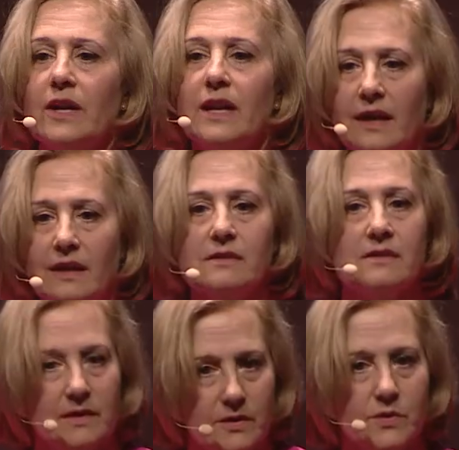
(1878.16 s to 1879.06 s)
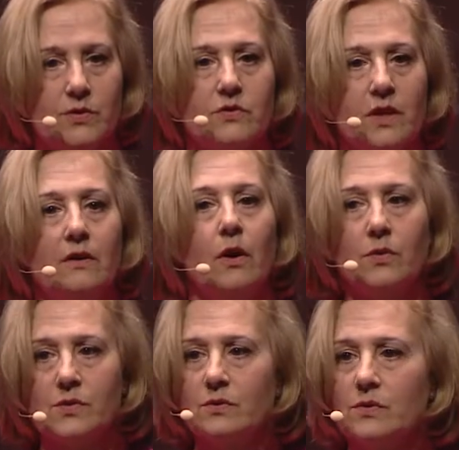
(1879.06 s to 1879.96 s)
against the industry
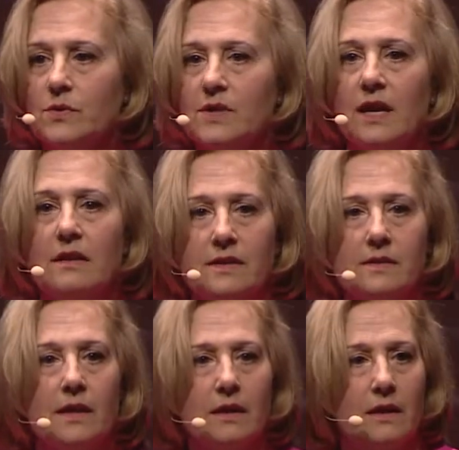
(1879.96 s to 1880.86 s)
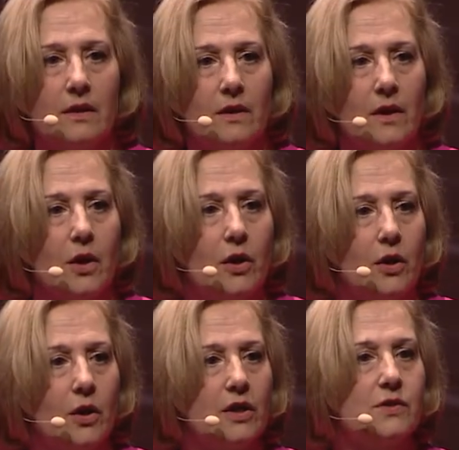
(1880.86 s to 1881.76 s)
also to say their sake.
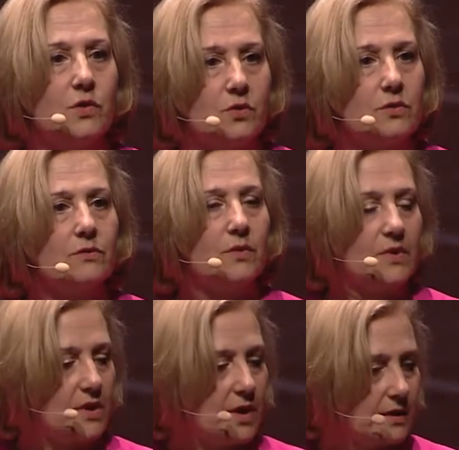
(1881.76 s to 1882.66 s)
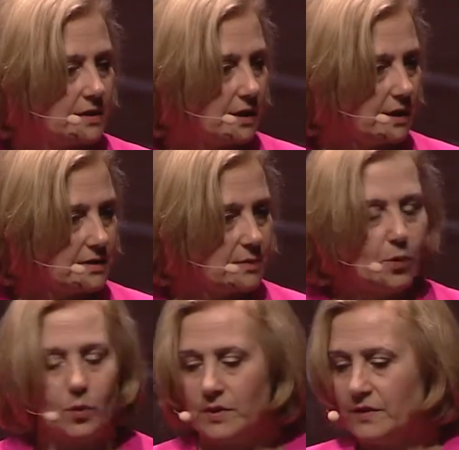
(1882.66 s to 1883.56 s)
It's good and it's an
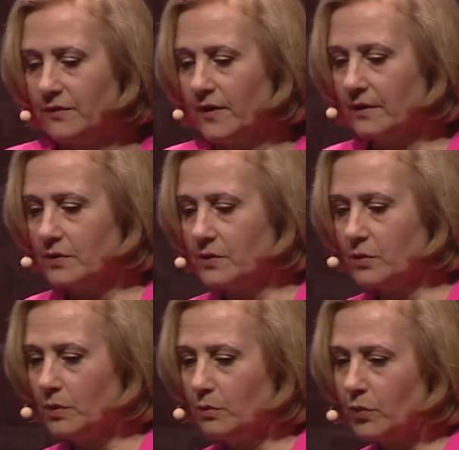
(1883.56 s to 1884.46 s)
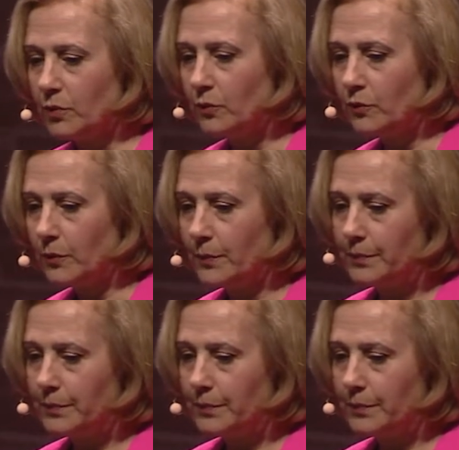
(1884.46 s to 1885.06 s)
important factor to improve.